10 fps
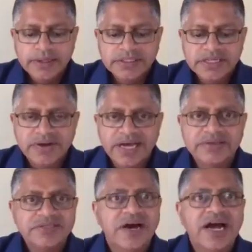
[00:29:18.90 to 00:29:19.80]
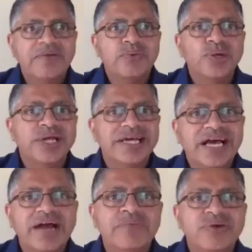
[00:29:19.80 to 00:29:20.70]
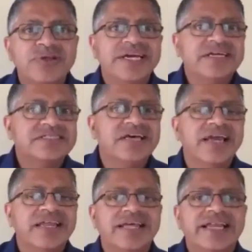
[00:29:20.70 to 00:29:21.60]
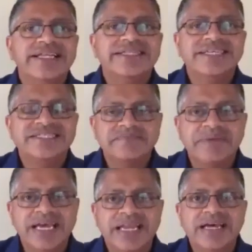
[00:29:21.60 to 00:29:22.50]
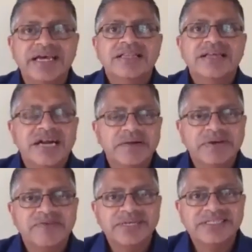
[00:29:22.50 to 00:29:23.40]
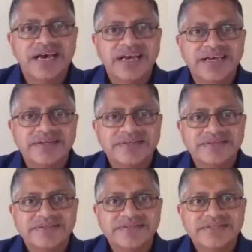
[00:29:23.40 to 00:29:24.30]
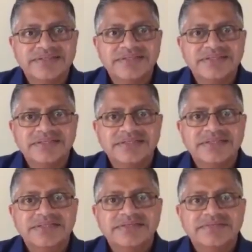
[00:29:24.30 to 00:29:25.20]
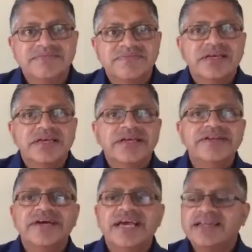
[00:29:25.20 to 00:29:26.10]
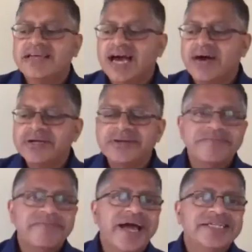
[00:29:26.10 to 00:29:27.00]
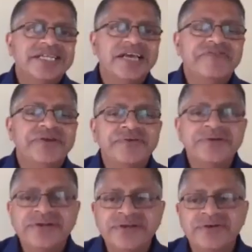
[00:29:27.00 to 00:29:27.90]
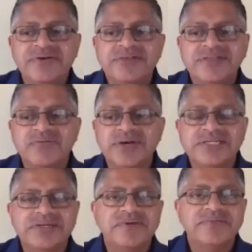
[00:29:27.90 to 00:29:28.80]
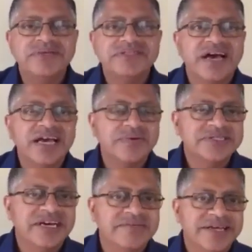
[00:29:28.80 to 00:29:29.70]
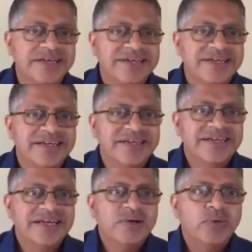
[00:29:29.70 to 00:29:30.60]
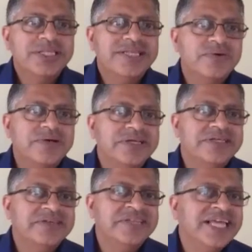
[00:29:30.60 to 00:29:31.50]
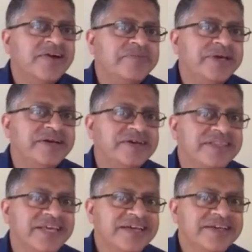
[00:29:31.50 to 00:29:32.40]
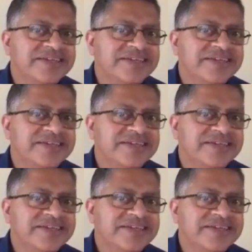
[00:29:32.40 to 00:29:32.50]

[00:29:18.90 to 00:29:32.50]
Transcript: So, uh, so I'm really, I'm really excited and anticipating the coming of Messiah. Amen. You know, and I want you to imagine if you knew when when Messiah was coming, what do you think that would be a good thing?